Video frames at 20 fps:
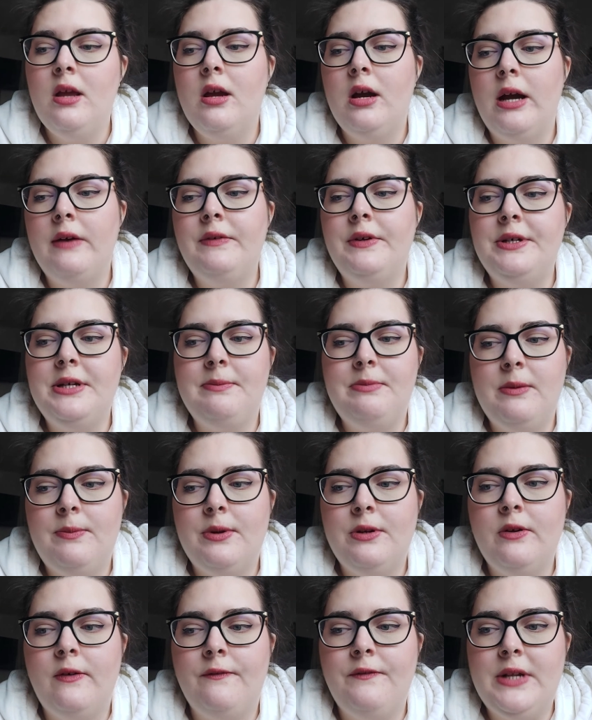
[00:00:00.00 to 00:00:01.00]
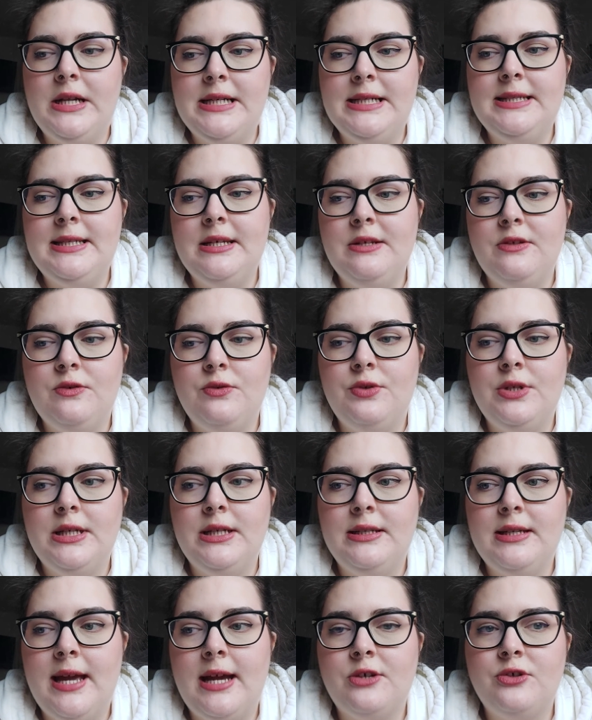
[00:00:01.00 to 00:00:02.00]
I've heard that people don't feel anything
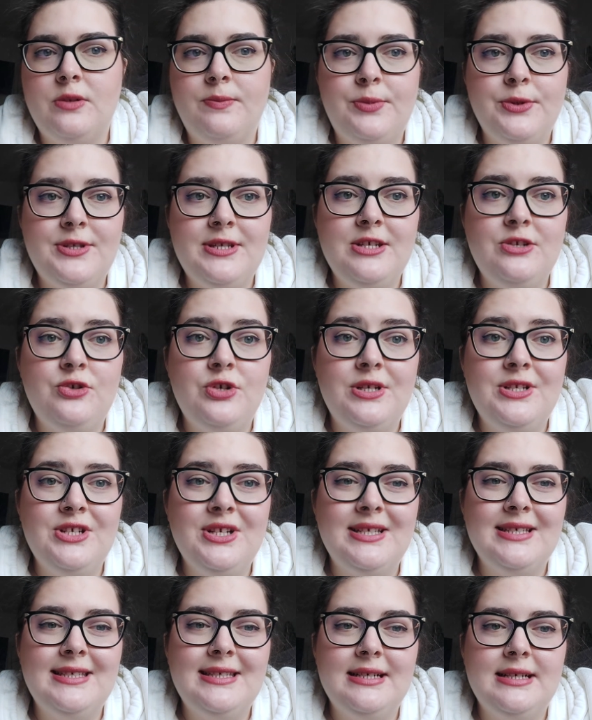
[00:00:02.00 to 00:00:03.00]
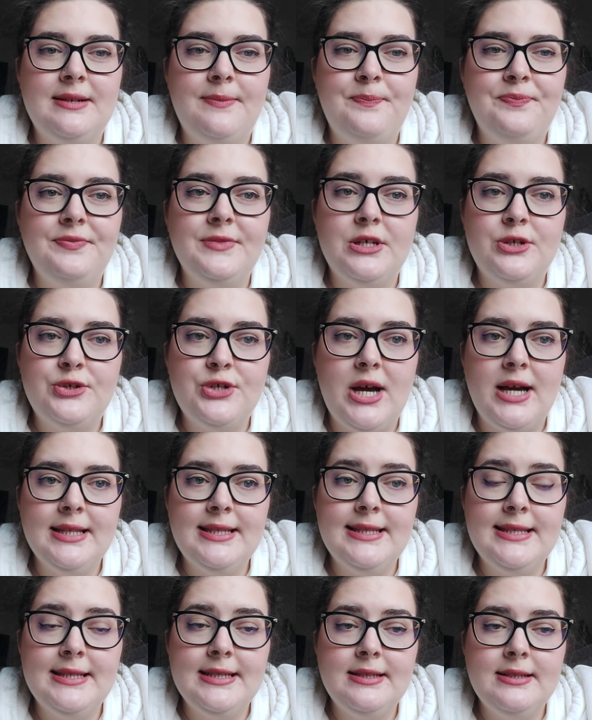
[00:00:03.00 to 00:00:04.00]
during the actual procedure, just the
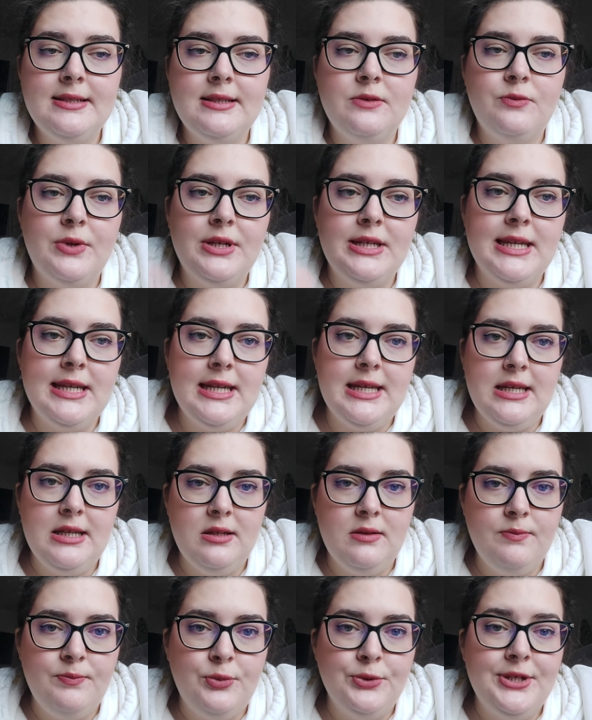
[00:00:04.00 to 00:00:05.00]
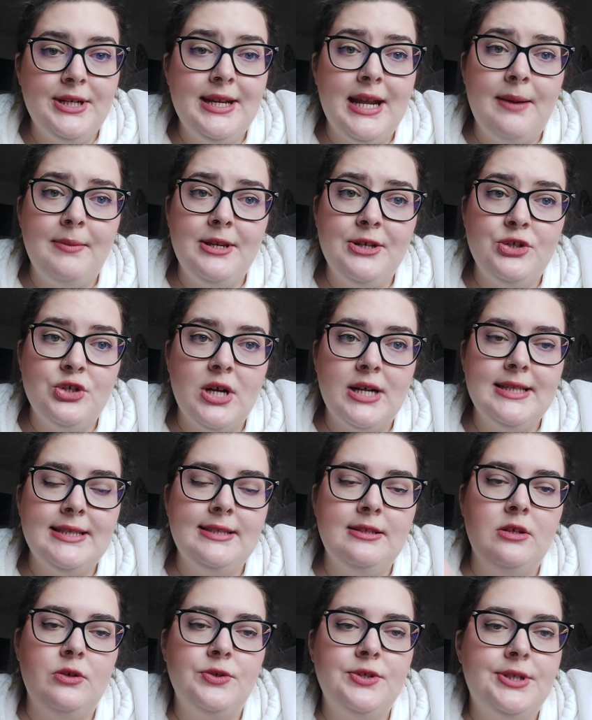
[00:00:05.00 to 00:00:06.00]
shots, when they put the numbing shots,
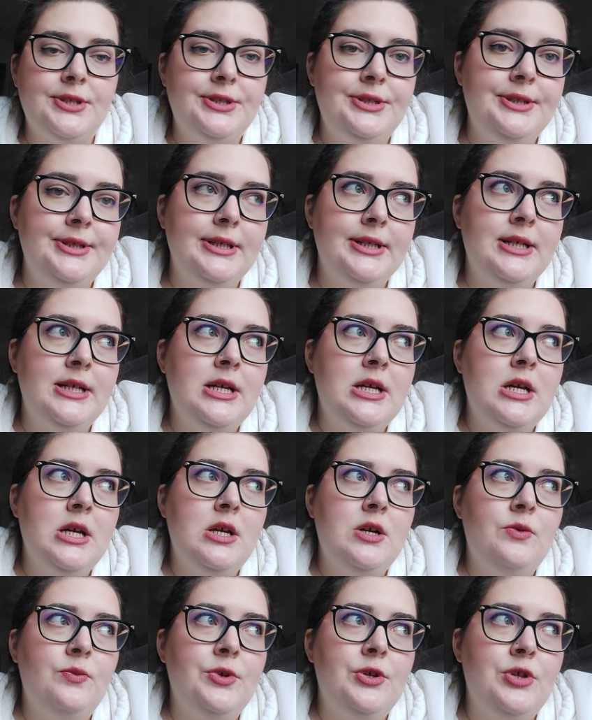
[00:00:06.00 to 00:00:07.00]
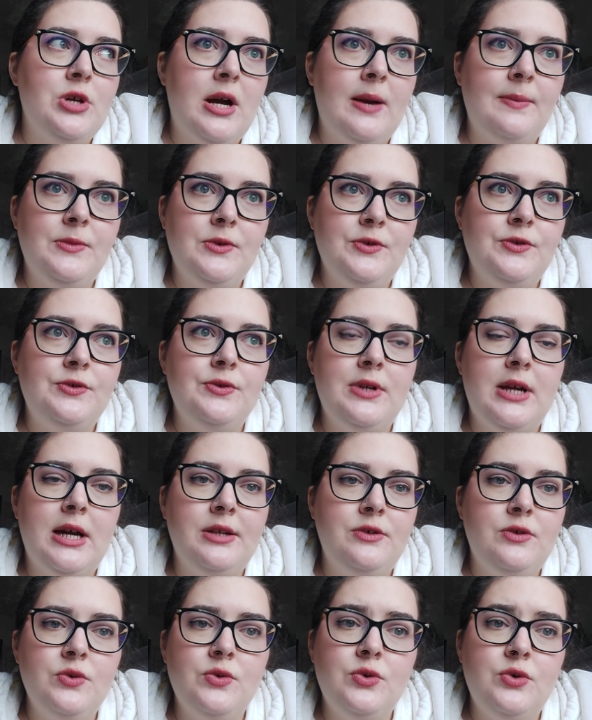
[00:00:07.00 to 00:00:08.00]
those hurt, which I'm used to
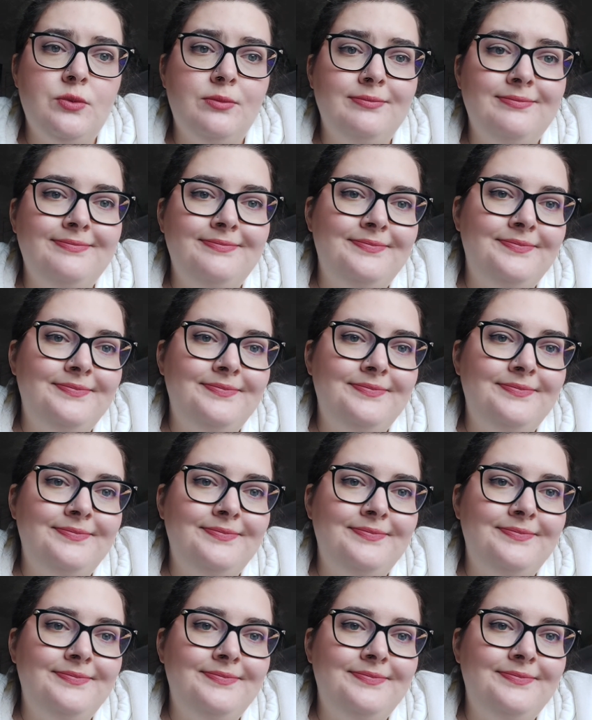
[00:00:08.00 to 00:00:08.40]
that too.